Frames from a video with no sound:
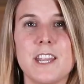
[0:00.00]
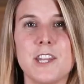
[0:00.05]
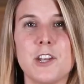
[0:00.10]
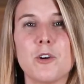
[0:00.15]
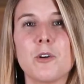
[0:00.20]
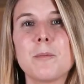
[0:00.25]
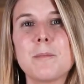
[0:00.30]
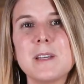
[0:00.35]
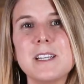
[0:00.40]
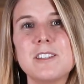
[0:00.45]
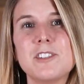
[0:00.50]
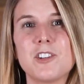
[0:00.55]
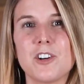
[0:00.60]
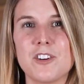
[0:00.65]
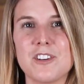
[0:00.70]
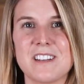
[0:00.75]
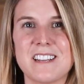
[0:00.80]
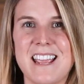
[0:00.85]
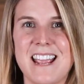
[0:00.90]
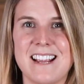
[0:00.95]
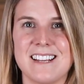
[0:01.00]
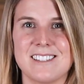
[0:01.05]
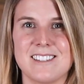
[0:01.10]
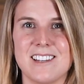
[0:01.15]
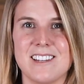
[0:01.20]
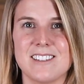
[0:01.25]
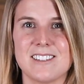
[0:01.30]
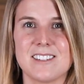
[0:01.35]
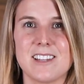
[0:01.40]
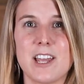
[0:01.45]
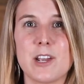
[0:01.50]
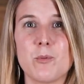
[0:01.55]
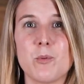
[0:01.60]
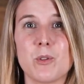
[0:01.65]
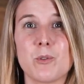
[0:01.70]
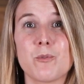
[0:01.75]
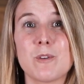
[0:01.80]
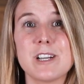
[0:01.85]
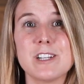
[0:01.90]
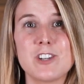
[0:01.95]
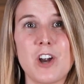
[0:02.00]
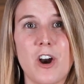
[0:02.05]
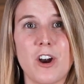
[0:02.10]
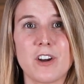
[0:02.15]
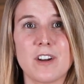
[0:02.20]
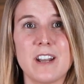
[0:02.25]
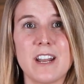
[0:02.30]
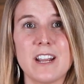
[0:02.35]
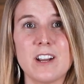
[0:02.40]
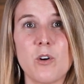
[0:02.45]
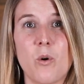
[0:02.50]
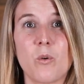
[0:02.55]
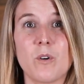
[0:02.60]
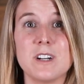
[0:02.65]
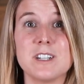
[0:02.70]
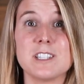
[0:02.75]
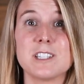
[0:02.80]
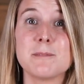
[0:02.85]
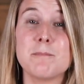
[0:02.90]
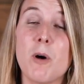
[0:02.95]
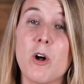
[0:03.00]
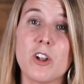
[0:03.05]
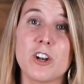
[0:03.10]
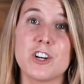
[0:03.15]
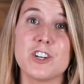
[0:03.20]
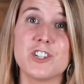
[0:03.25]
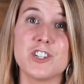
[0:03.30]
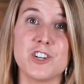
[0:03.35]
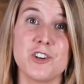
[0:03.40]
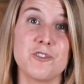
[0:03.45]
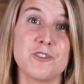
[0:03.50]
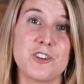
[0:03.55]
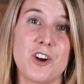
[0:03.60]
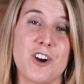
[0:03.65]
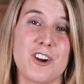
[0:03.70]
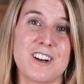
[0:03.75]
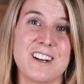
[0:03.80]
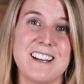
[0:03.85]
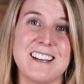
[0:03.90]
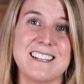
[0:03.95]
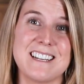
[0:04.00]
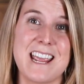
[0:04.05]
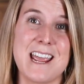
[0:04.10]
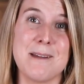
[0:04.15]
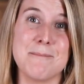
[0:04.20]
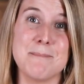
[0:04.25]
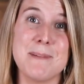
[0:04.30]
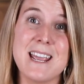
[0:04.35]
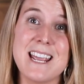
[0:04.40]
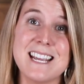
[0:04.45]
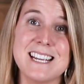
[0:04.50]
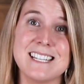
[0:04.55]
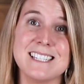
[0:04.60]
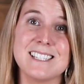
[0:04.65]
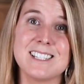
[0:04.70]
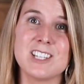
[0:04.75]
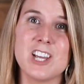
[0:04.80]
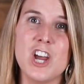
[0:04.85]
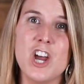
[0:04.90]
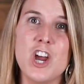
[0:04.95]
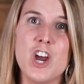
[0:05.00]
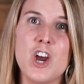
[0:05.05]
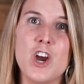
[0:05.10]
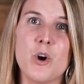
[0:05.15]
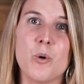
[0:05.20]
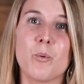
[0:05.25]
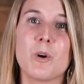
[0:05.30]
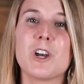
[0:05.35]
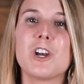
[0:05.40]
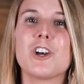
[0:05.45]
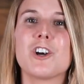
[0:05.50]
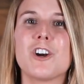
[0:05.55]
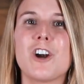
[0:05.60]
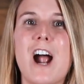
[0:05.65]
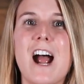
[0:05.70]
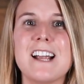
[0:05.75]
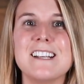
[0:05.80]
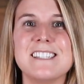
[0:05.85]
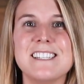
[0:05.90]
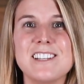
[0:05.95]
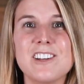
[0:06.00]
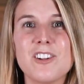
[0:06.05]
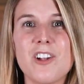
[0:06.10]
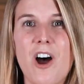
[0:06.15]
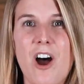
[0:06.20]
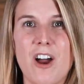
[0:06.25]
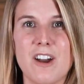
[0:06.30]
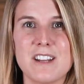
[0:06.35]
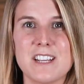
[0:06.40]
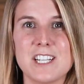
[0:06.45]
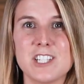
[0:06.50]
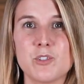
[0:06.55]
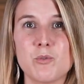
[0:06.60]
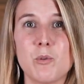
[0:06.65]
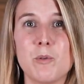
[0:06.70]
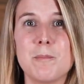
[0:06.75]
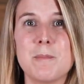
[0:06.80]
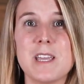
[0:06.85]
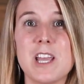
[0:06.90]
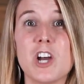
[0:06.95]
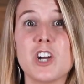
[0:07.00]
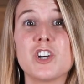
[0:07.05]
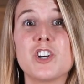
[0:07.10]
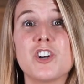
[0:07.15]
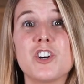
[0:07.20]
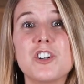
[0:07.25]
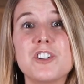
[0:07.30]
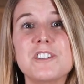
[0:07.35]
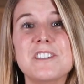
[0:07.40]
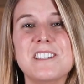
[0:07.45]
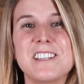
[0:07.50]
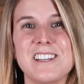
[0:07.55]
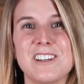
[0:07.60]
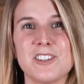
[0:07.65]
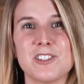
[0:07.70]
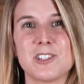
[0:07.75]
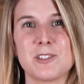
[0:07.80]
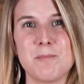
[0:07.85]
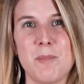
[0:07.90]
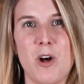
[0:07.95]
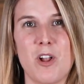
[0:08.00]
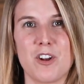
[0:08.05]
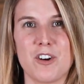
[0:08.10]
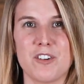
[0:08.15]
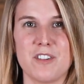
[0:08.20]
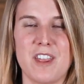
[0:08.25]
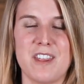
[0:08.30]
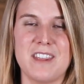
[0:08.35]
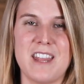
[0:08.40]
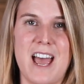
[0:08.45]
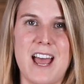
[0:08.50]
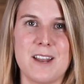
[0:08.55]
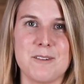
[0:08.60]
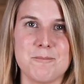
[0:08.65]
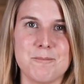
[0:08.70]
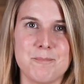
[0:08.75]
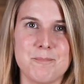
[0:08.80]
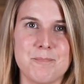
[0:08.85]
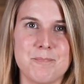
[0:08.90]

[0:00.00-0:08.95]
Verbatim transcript: There will be certain cases, like with retargeting or in smaller geo-targeted campaigns, where your ideal audience will be a good deal smaller than that.